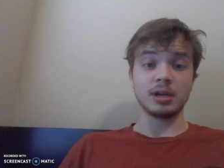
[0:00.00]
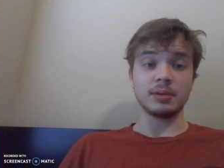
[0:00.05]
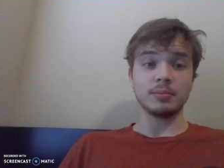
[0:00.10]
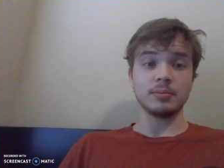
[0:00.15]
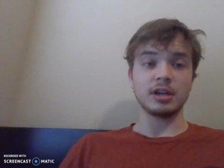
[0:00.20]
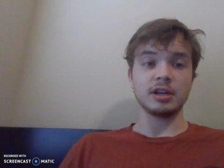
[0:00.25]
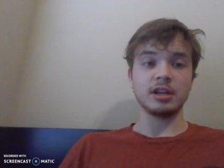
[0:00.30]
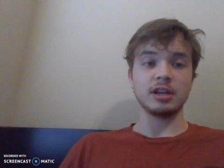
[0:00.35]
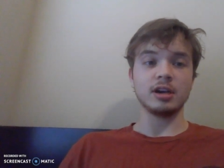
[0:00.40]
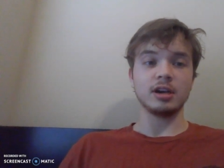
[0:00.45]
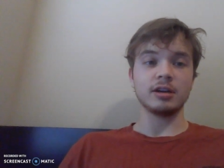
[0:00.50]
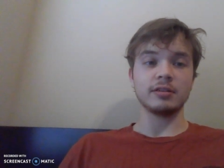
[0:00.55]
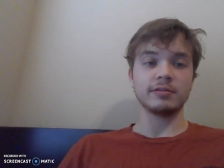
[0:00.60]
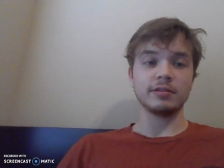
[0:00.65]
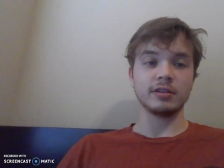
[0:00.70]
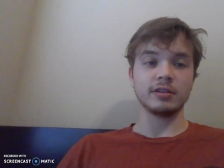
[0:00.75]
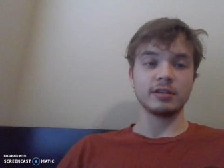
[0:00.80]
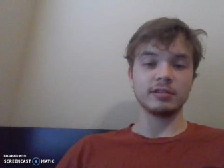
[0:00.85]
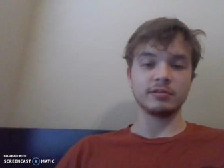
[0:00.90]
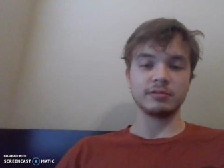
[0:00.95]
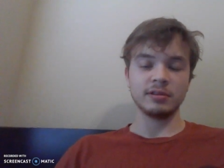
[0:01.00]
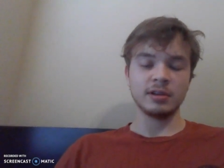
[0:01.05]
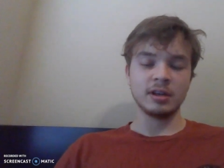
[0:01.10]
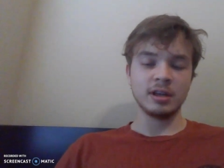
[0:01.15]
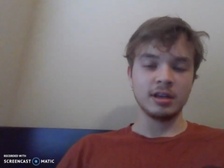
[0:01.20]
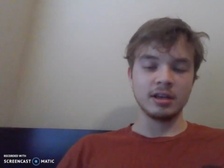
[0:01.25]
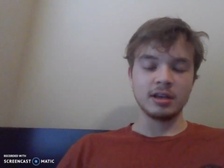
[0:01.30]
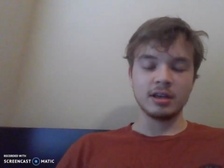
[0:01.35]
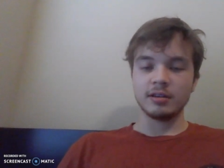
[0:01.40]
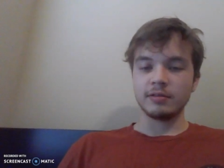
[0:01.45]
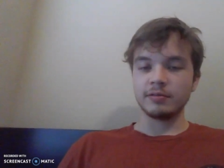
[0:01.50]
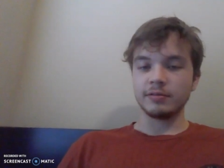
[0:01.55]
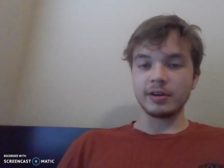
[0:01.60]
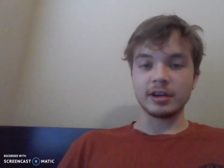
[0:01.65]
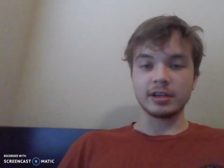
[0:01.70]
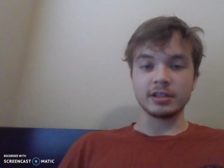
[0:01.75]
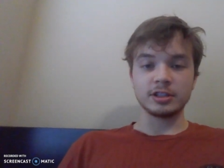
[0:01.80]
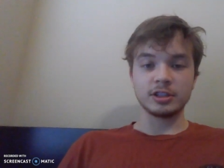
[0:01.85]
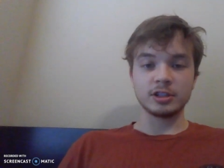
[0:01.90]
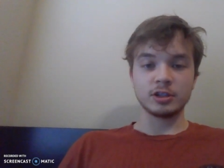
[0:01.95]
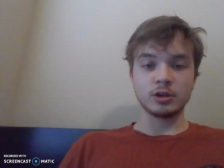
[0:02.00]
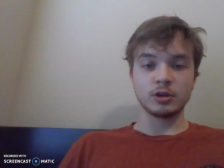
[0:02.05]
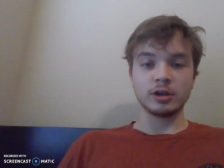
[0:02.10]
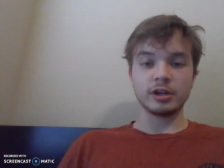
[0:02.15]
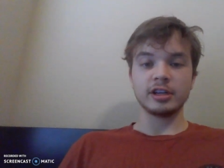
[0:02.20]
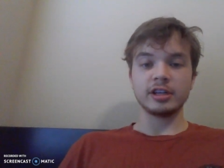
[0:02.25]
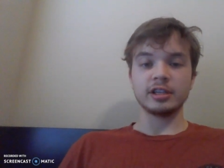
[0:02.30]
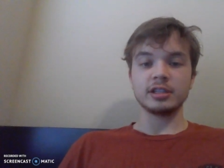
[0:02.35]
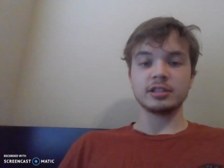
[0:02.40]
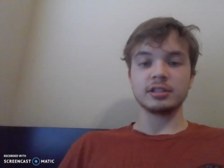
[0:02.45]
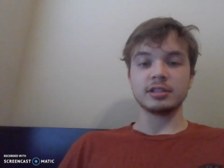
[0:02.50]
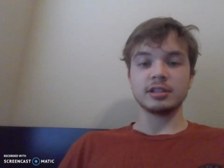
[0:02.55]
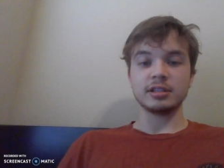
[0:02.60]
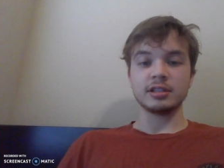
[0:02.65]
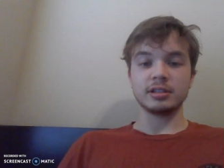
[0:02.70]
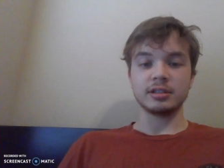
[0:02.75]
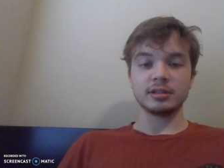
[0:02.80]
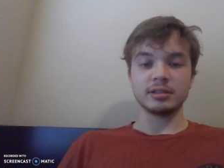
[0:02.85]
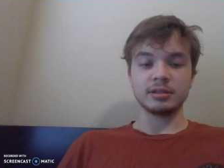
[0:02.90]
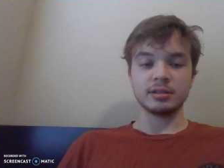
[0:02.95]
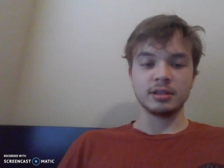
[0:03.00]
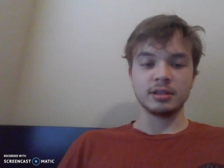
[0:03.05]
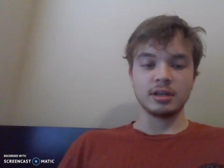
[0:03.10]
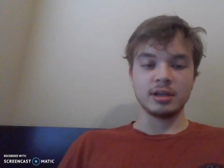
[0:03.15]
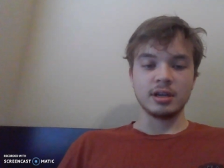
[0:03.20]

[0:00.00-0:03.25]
and make money off of, finds traits and